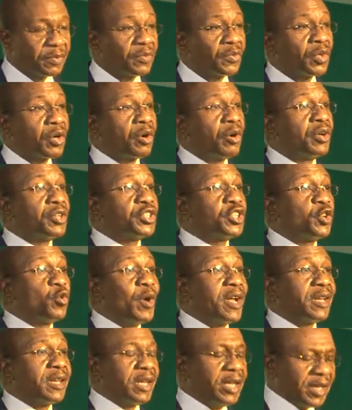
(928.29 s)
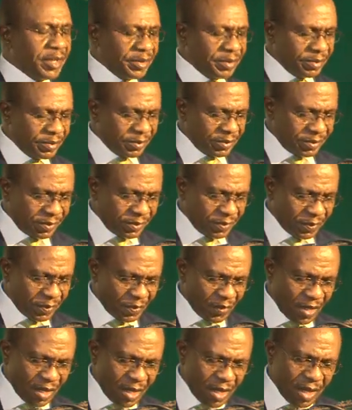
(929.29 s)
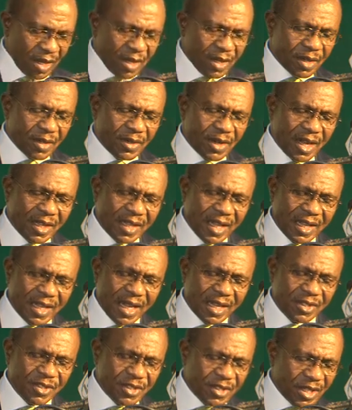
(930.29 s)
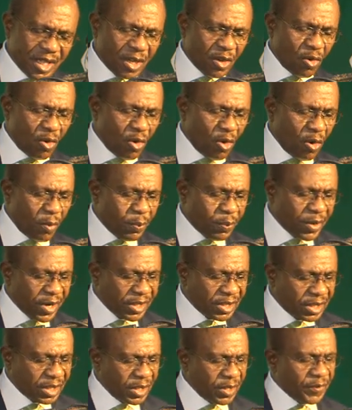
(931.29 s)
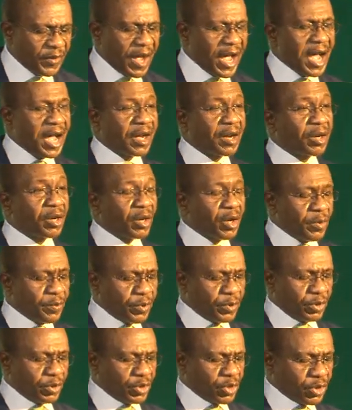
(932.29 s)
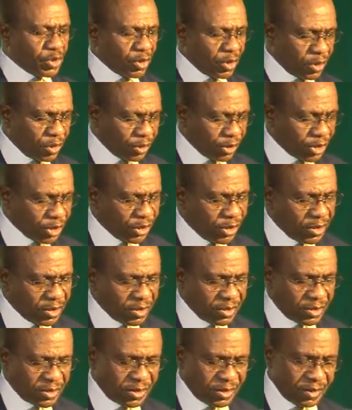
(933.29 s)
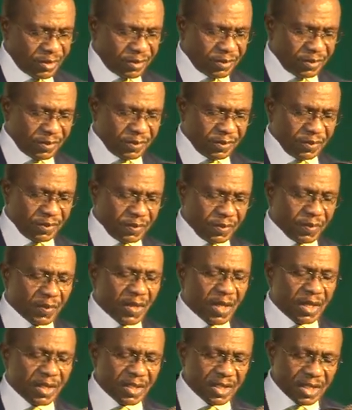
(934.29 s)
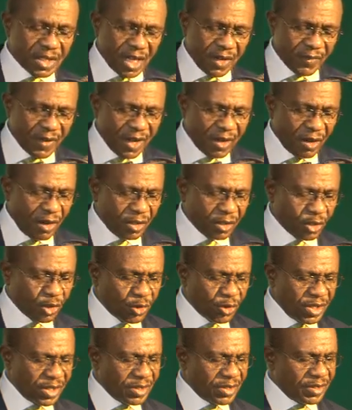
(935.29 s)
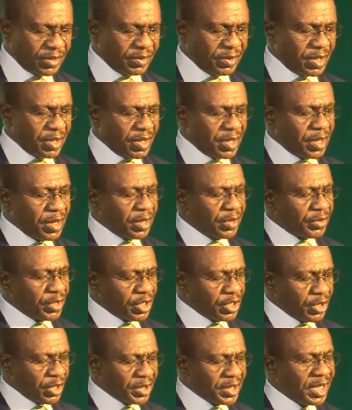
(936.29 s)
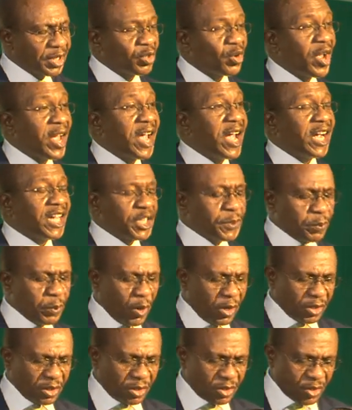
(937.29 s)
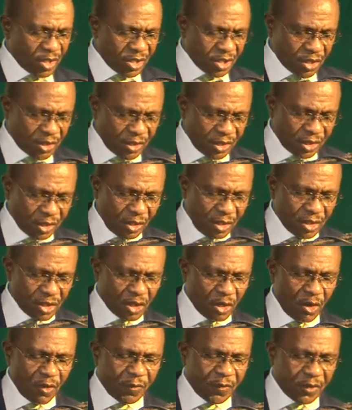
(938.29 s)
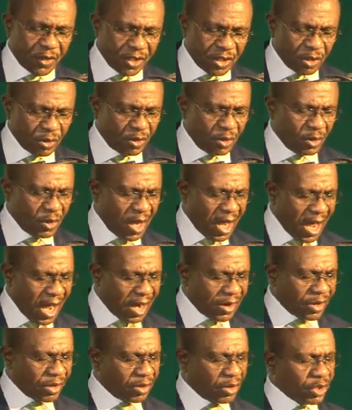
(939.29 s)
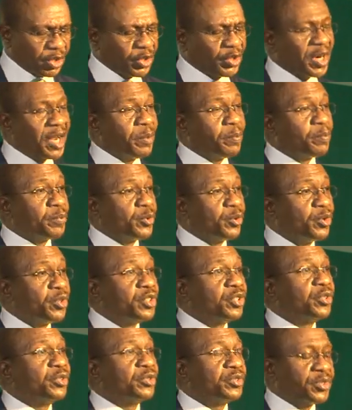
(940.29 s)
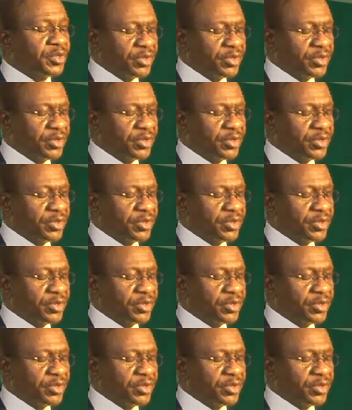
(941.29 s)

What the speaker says: Consequently, rather than seek cooperative and global solutions, several countries resorted to export restrictions of critical agricultural produce.